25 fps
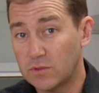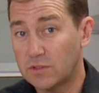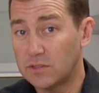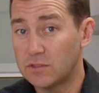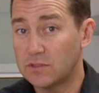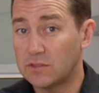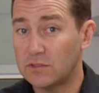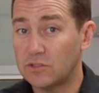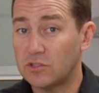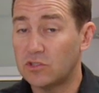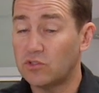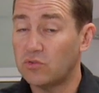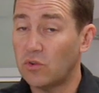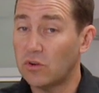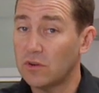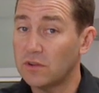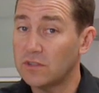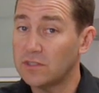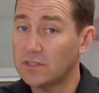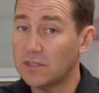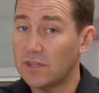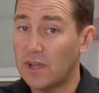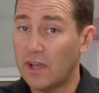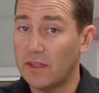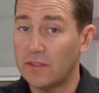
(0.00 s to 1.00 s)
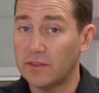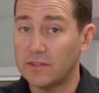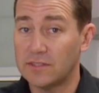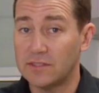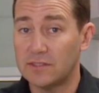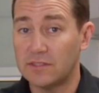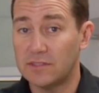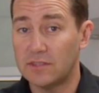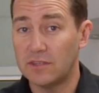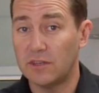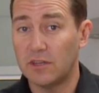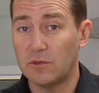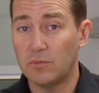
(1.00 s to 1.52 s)
which is as strong as the others and
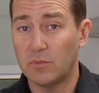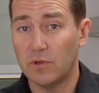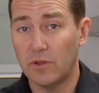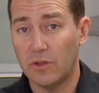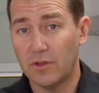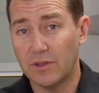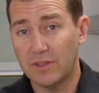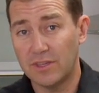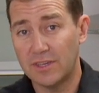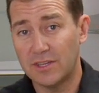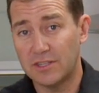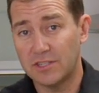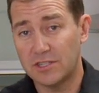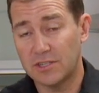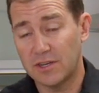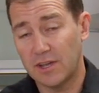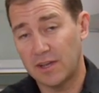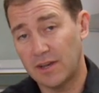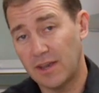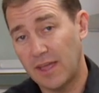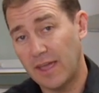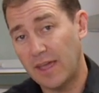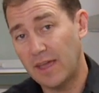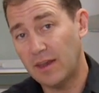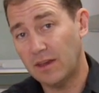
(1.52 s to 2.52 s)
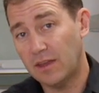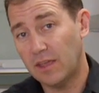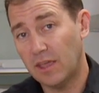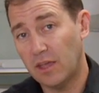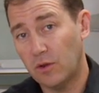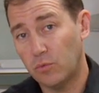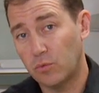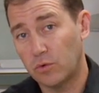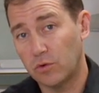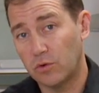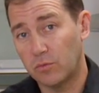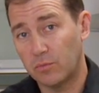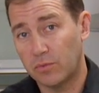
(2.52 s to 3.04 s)
sitting below KitchenAid and
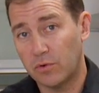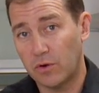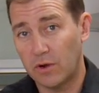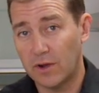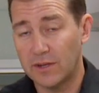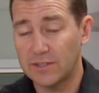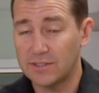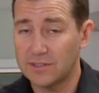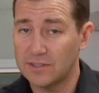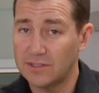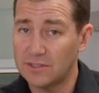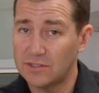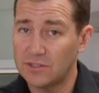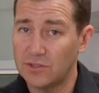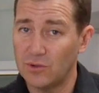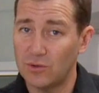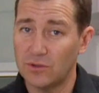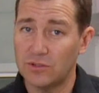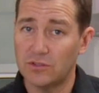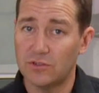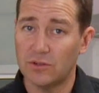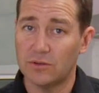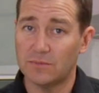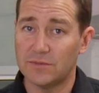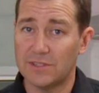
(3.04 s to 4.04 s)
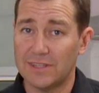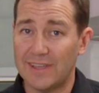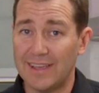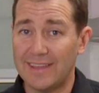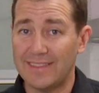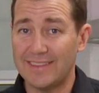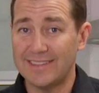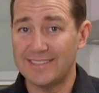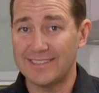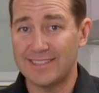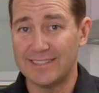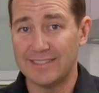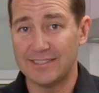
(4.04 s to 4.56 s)
Kenwood on price, it's your job to get
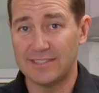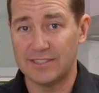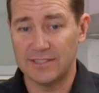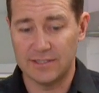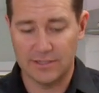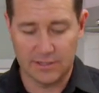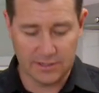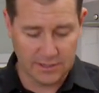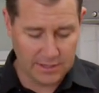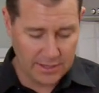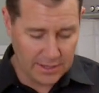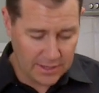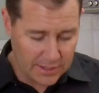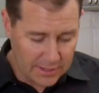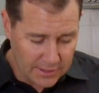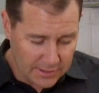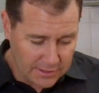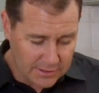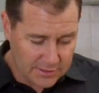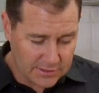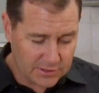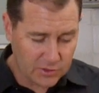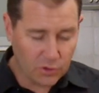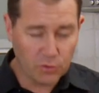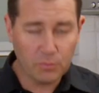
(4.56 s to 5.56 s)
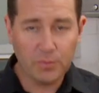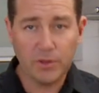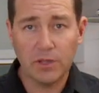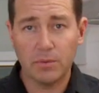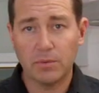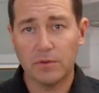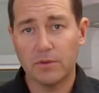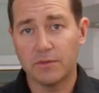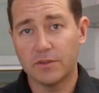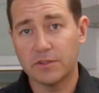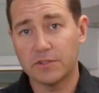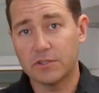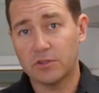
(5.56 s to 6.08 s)
this considered. Sell people
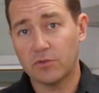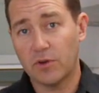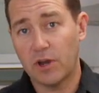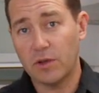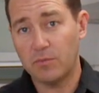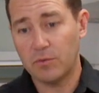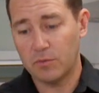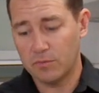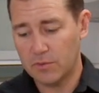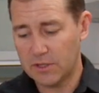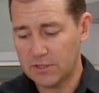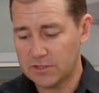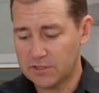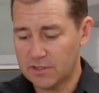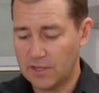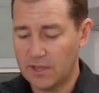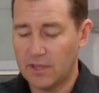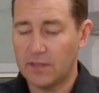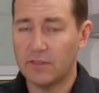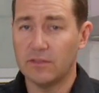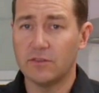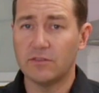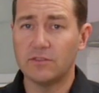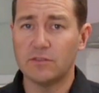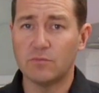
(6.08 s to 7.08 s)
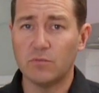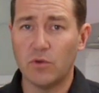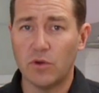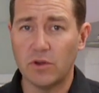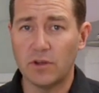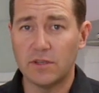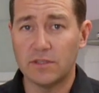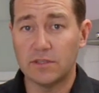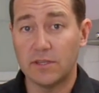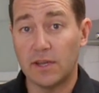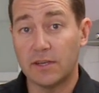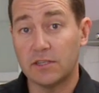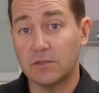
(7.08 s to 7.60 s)
on the scraper mixer and those
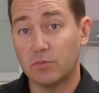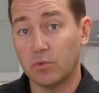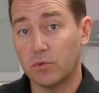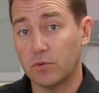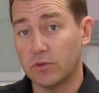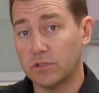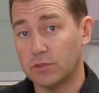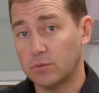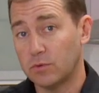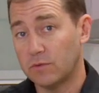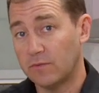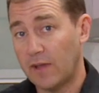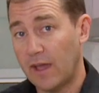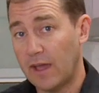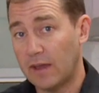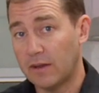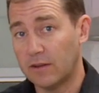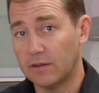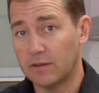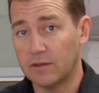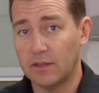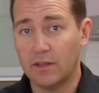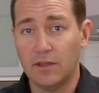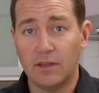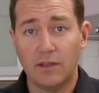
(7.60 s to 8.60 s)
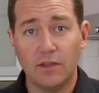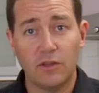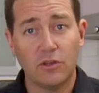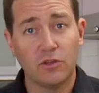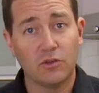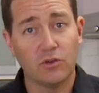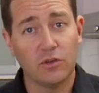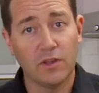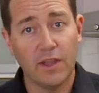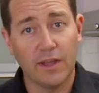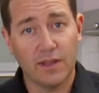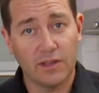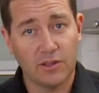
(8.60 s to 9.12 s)
modern touch points we've added.
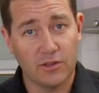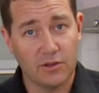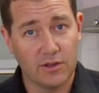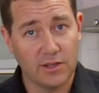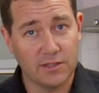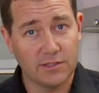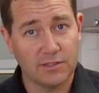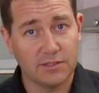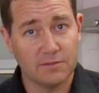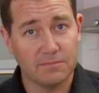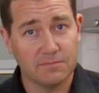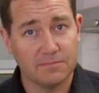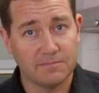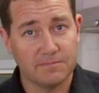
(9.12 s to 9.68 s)
Good luck, guys.